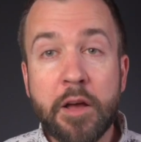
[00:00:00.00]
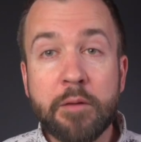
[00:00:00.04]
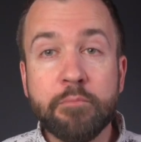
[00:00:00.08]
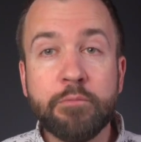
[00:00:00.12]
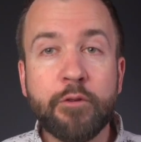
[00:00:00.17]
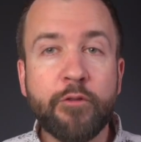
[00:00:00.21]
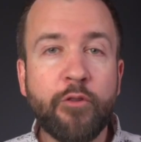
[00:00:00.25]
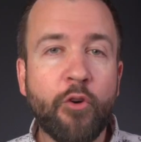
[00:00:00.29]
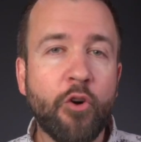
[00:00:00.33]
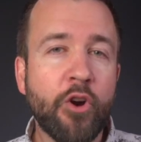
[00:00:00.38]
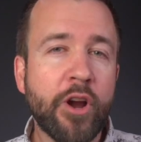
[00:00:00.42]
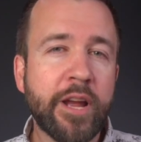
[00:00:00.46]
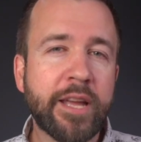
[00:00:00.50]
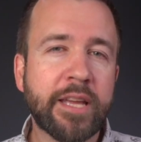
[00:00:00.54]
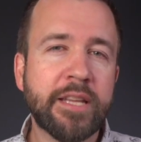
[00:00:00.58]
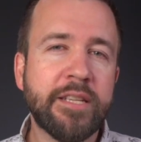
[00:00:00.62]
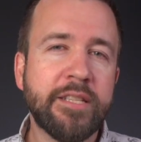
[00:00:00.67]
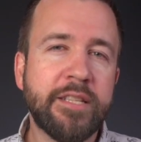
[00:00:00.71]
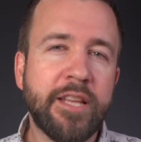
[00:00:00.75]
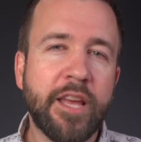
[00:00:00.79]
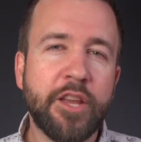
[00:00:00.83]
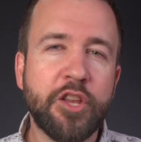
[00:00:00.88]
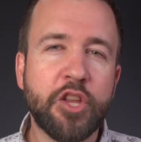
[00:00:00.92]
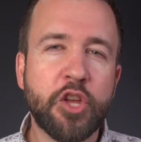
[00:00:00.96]
Before I
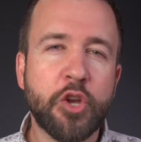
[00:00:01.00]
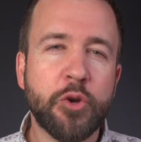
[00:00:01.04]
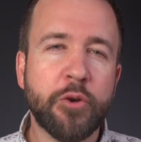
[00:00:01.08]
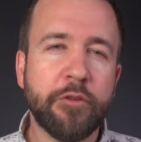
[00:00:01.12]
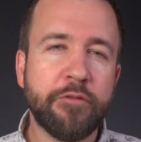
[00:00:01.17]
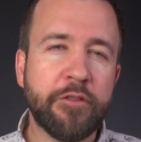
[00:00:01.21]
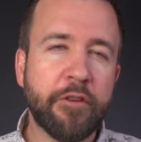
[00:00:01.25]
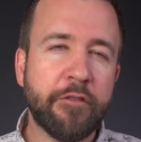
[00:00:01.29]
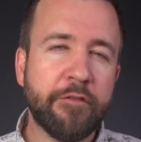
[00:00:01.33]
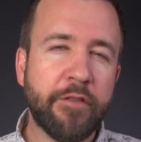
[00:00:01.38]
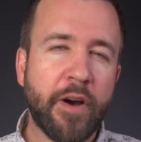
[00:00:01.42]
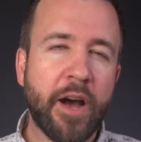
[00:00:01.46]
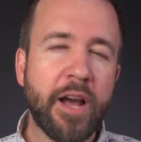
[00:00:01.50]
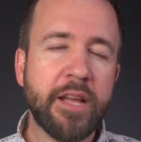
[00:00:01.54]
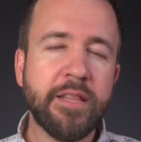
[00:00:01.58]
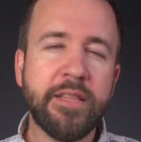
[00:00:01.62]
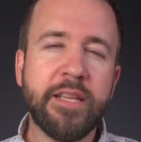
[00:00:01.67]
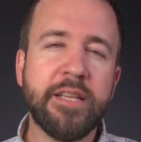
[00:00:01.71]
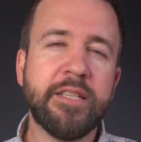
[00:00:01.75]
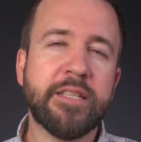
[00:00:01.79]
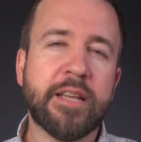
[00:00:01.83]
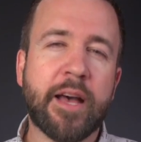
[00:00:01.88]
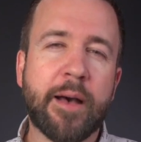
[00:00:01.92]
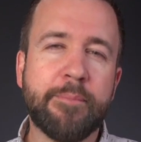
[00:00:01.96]
continue, if you find
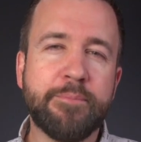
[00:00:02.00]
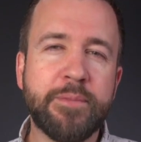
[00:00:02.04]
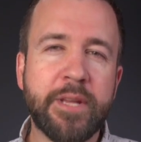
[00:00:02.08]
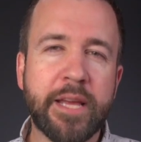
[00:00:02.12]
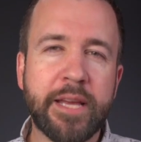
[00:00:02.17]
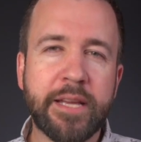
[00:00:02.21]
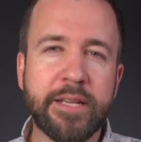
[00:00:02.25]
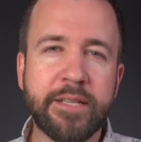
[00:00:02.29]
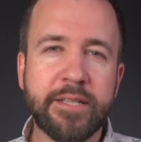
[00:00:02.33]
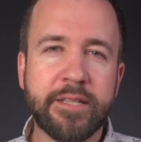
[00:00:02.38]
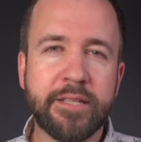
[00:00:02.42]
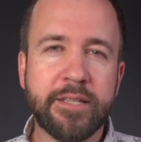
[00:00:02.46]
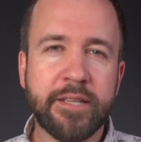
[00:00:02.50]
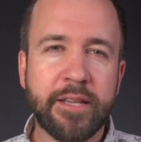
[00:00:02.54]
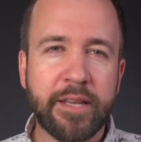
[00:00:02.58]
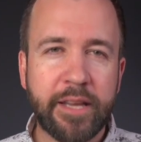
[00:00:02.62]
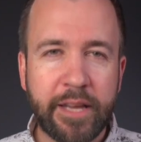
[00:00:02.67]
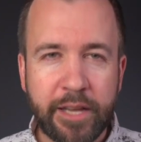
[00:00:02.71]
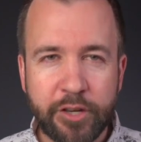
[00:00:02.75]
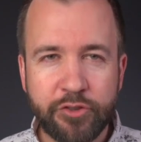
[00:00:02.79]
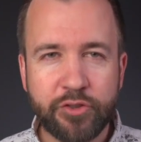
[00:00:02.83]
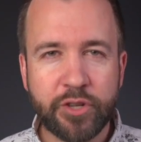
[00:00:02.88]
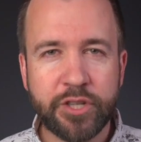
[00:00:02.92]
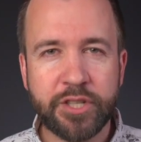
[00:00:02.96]
these updates
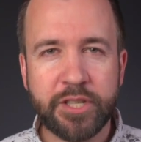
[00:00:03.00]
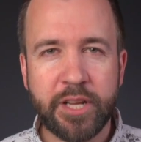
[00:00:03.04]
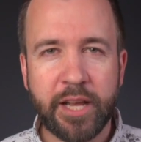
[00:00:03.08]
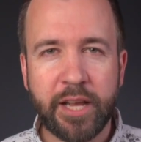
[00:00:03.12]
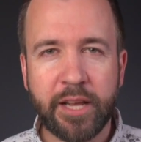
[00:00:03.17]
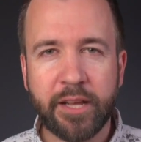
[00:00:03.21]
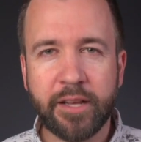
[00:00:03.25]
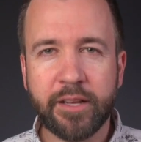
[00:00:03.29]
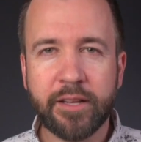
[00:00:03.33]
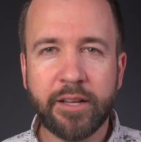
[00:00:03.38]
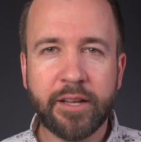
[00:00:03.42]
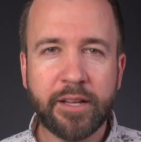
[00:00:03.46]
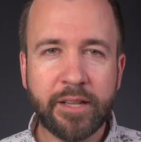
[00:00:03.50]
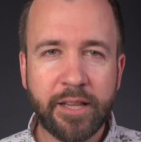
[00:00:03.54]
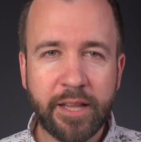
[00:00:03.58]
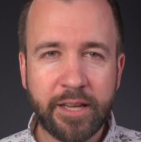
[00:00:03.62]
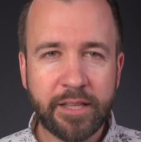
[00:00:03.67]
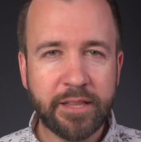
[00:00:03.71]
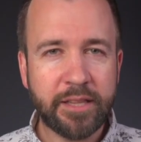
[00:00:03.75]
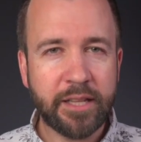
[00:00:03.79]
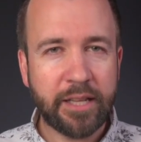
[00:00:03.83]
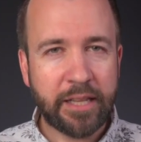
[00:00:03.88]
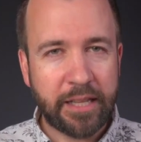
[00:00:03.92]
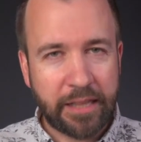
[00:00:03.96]
interesting,
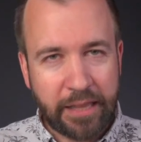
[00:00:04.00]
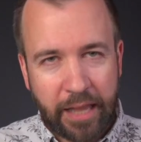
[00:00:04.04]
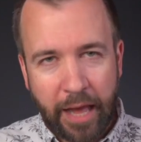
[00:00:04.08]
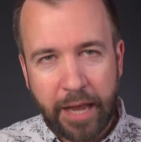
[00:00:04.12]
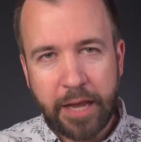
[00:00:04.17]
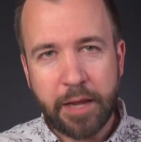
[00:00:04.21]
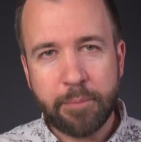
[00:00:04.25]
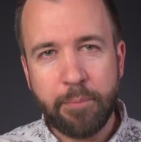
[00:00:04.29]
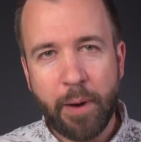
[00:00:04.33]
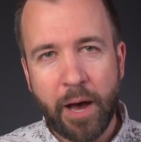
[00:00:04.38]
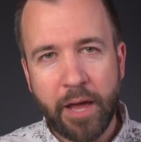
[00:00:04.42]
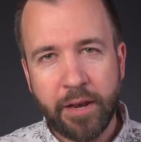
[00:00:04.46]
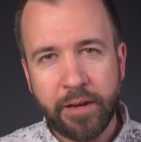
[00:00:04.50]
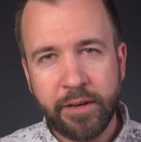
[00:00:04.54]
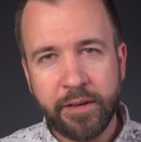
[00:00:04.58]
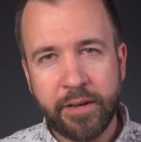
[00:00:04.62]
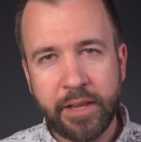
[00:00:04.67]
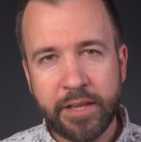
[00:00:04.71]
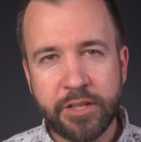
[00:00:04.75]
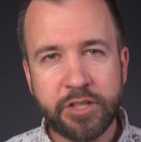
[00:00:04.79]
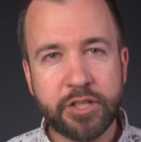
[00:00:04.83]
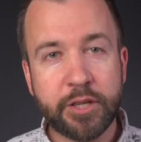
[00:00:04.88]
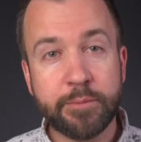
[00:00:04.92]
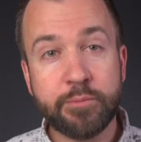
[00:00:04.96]
click the like button
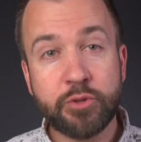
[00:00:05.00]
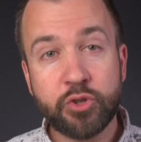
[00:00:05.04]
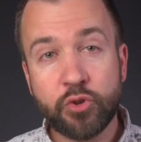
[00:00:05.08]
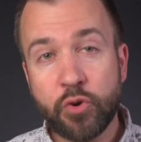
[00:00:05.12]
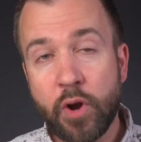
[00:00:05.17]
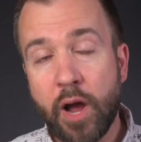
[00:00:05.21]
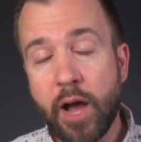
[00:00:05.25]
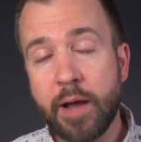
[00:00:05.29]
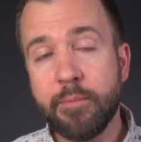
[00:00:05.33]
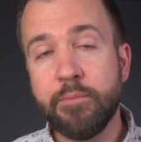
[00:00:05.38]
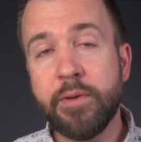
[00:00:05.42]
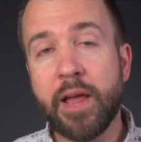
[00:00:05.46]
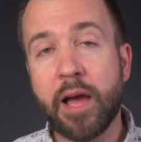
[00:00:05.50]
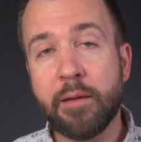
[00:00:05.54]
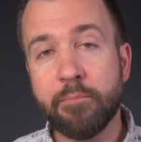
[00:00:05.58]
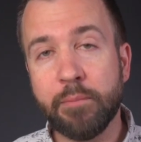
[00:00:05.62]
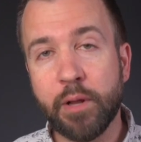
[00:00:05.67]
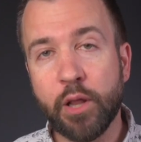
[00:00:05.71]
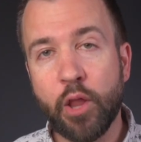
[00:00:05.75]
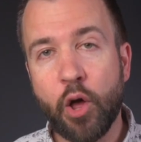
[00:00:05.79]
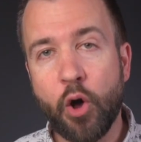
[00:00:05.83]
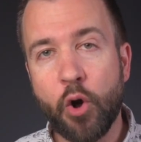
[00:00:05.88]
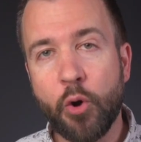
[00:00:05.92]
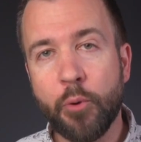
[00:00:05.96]
and subscribe down
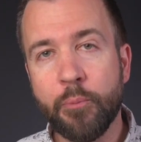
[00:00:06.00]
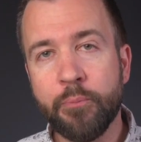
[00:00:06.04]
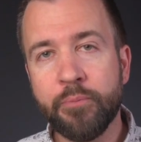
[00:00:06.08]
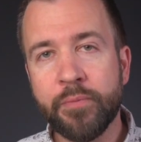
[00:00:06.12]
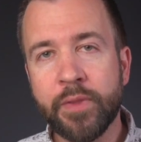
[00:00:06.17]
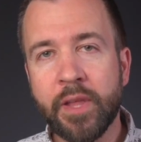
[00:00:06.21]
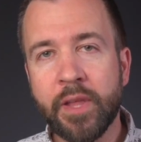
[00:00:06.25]
below.